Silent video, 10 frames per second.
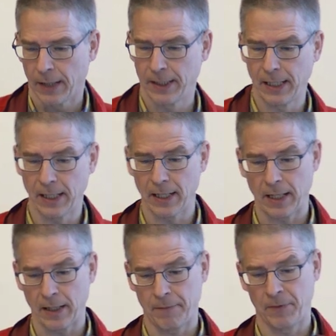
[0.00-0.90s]
The,
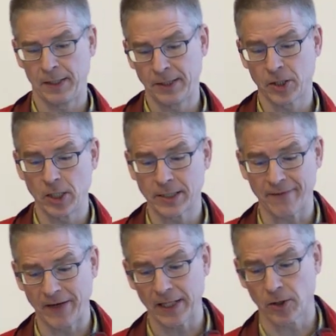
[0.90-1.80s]
uh, these genes
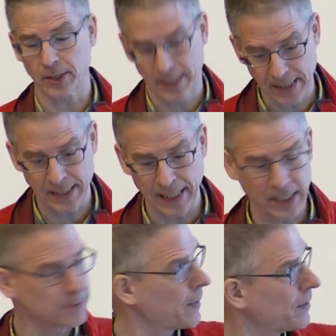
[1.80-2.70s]
are very consistently
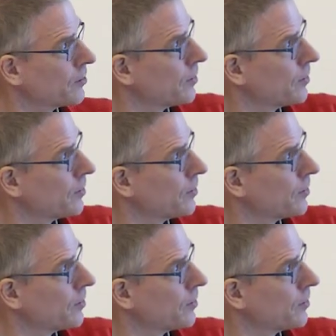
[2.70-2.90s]
expressed.